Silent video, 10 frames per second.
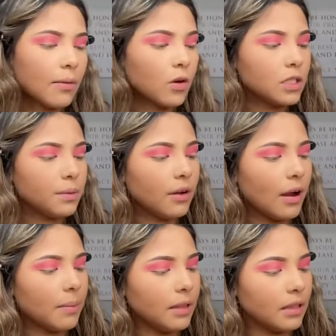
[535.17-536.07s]
going to be
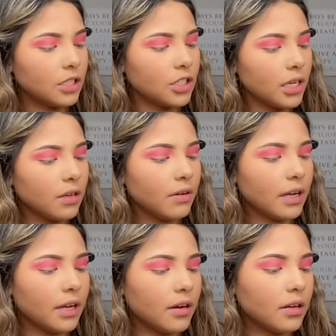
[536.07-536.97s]
grabbing this shade right
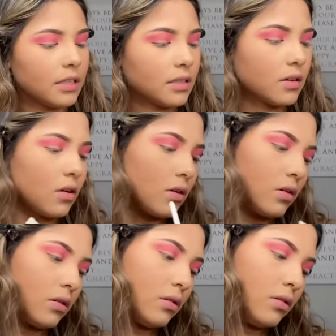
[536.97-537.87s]
here. It's
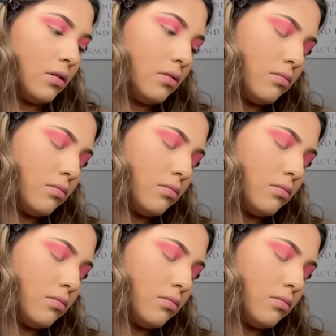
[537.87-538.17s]
called...